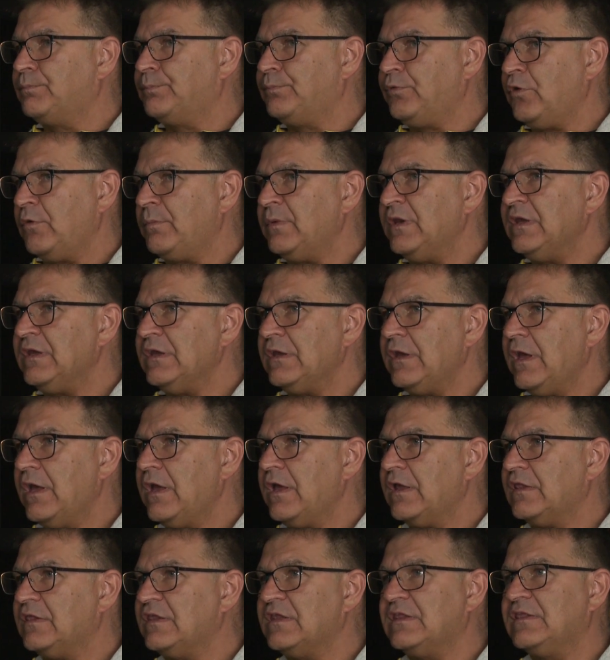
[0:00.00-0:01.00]
probably
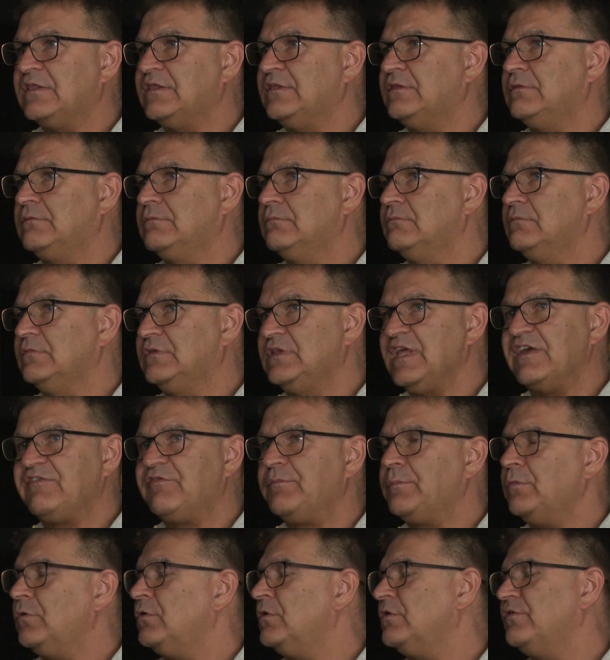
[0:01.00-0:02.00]
a
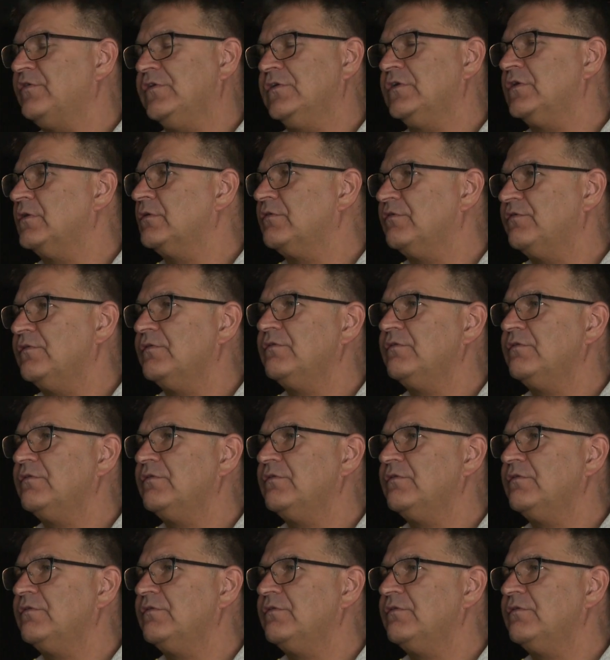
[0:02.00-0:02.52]
death blow for